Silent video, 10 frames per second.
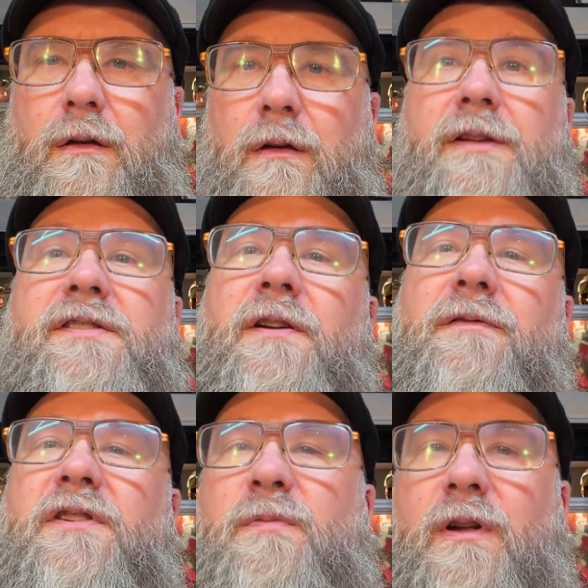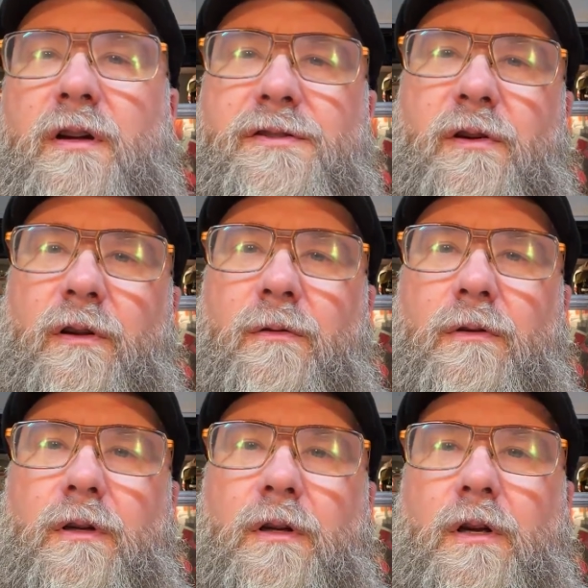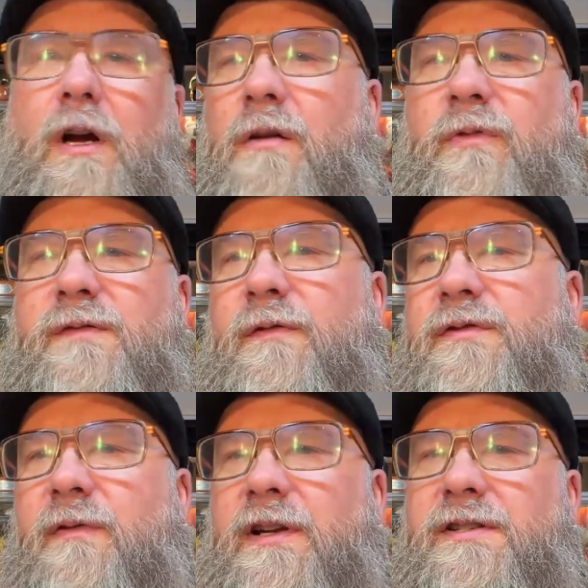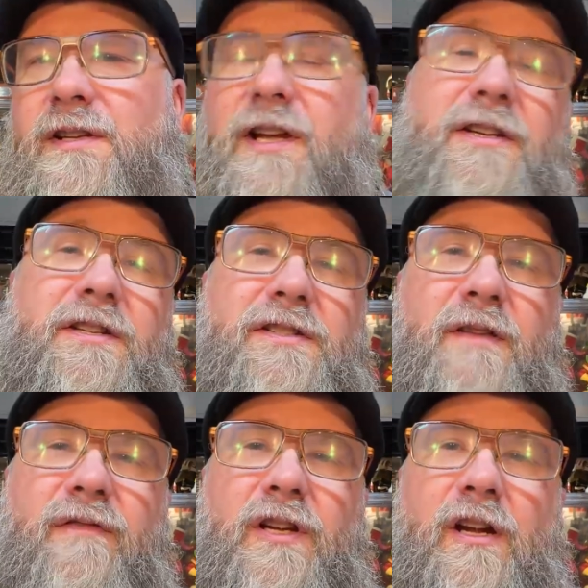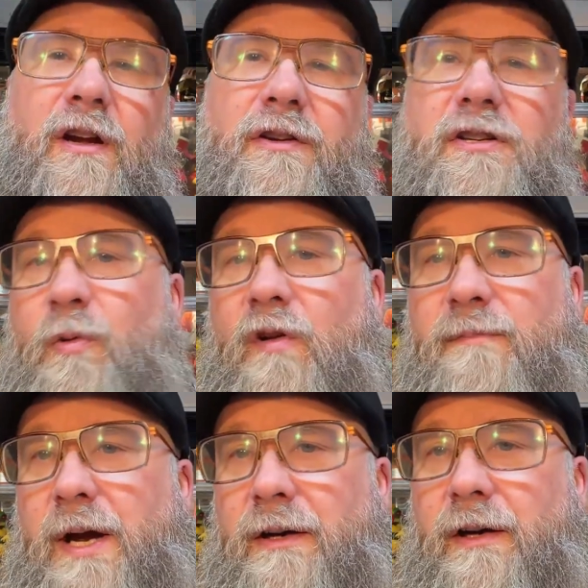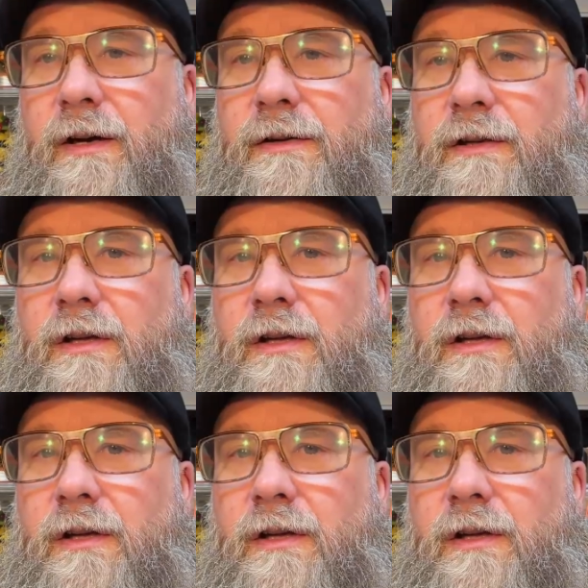Let's start this with Han Solo. Han was first released in 1978 on the 12-back card.